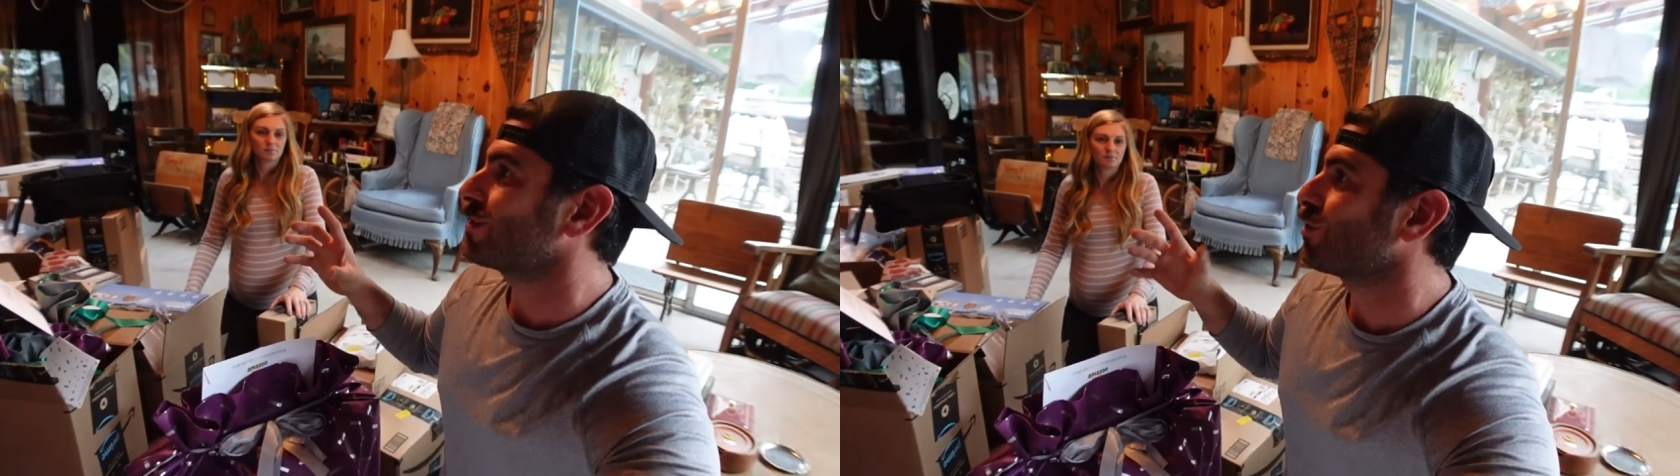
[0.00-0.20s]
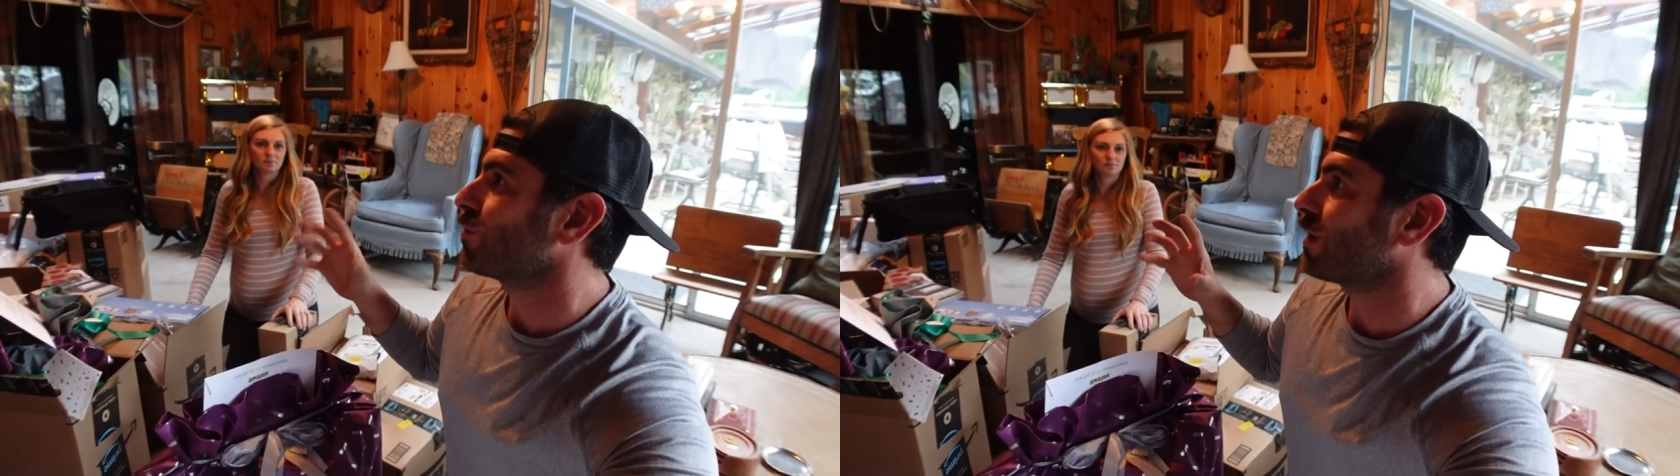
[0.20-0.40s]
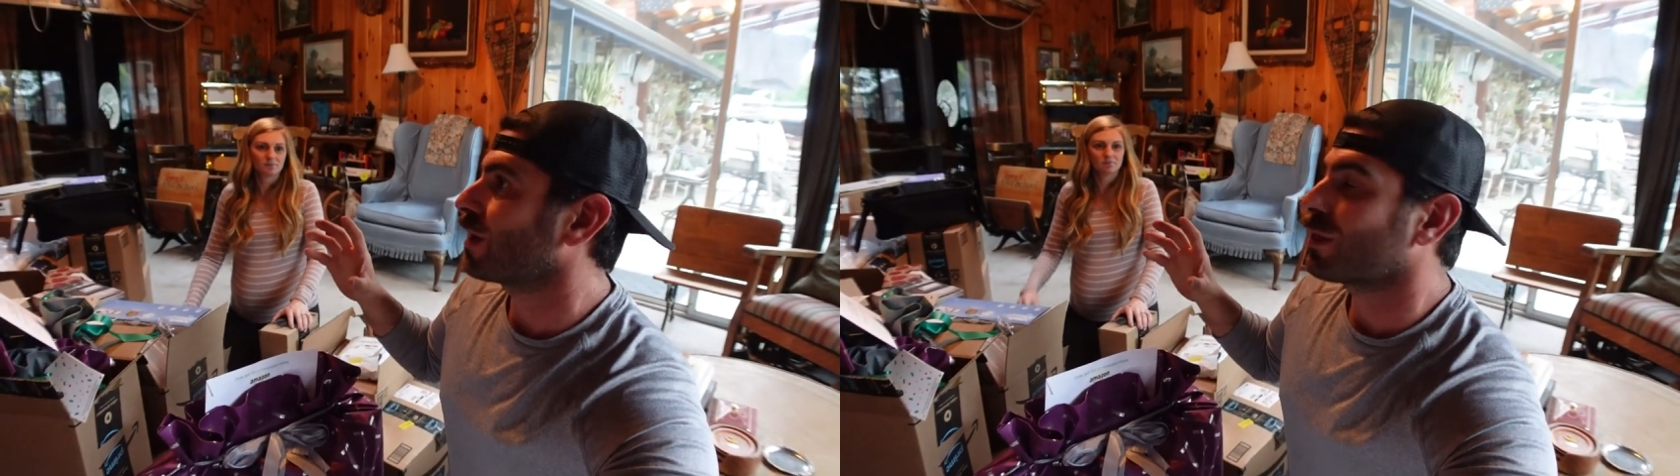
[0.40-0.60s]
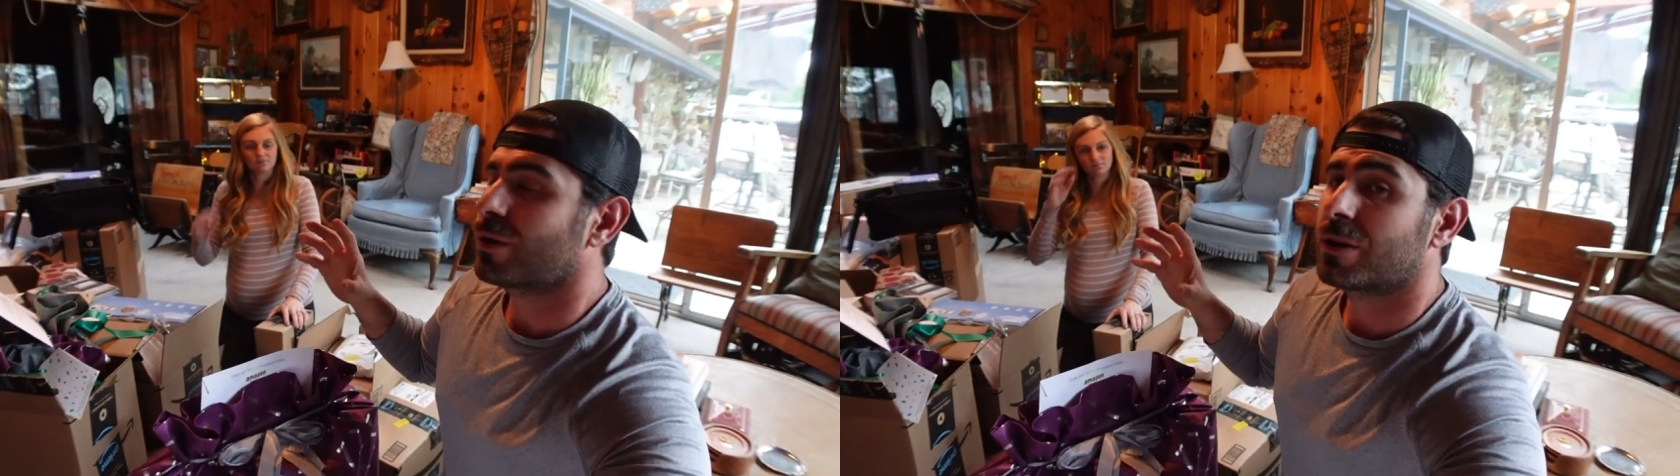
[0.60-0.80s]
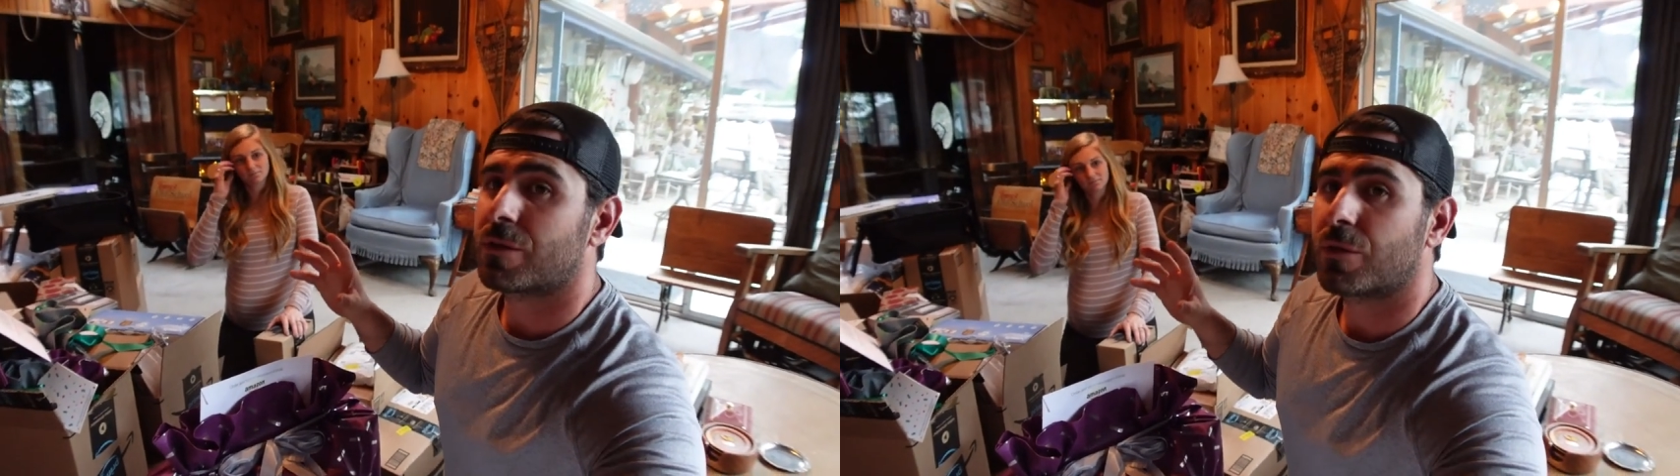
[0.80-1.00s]
are normally like
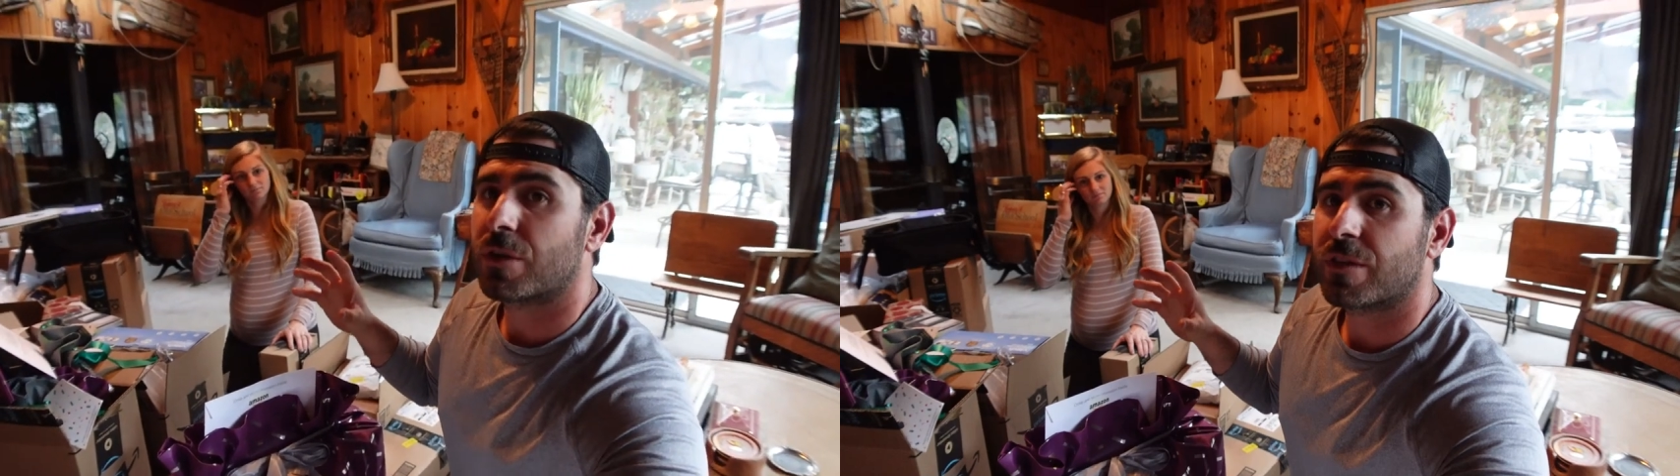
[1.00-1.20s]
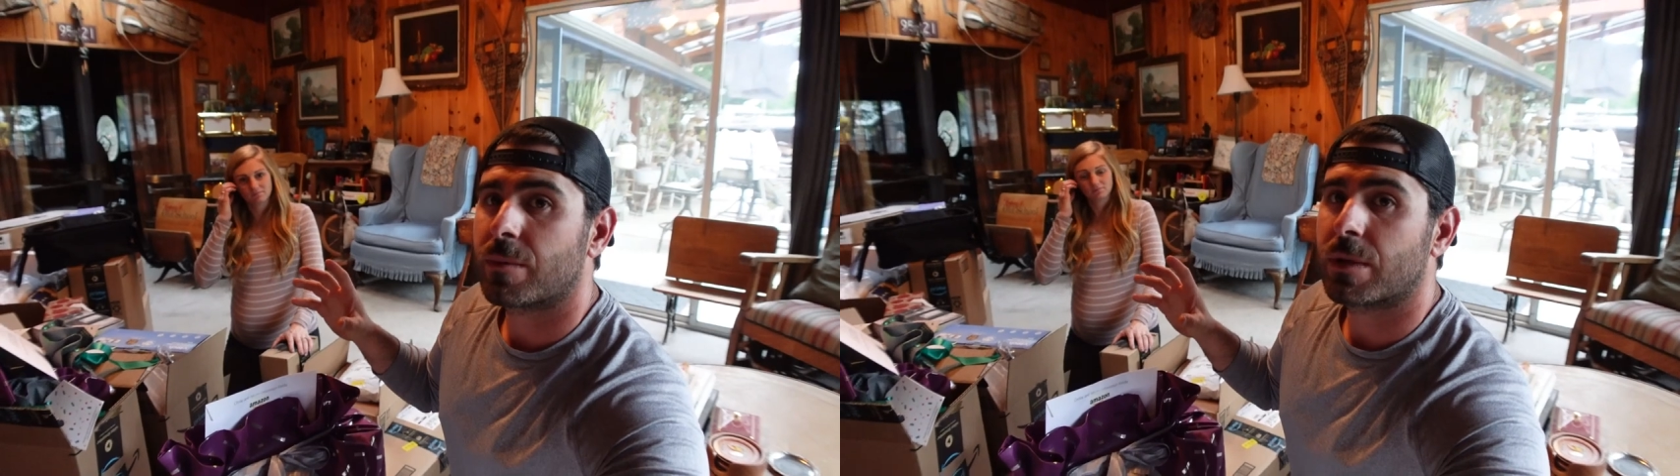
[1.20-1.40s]
30 to 45